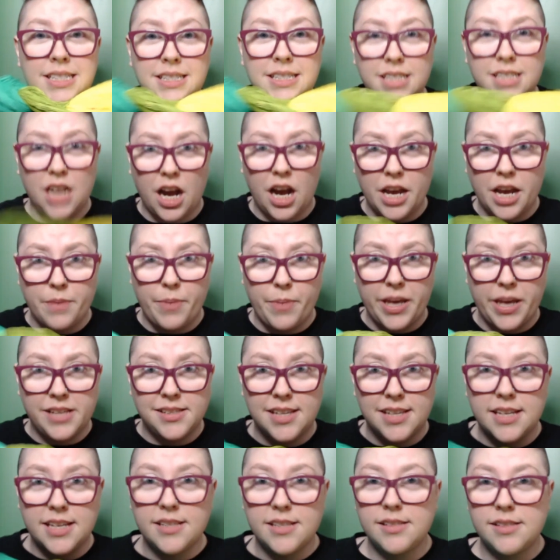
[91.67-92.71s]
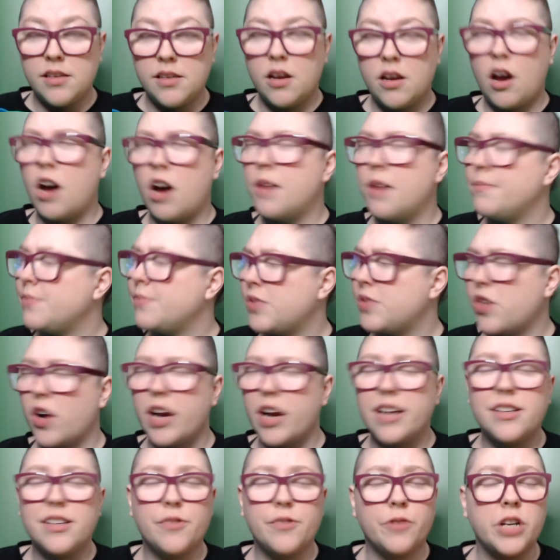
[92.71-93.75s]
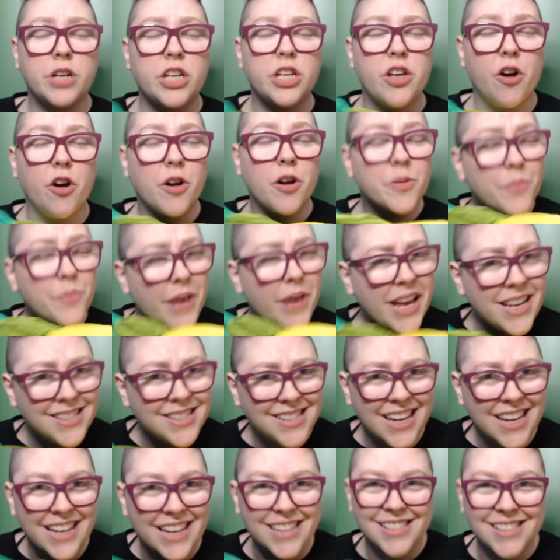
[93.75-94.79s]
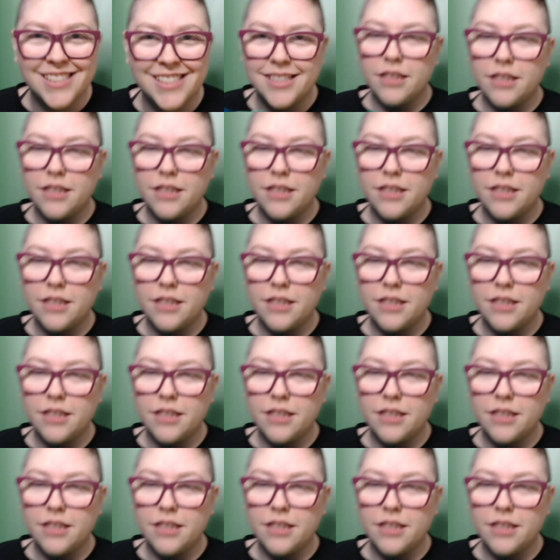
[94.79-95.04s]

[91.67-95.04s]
dye bases. Different yarn bases.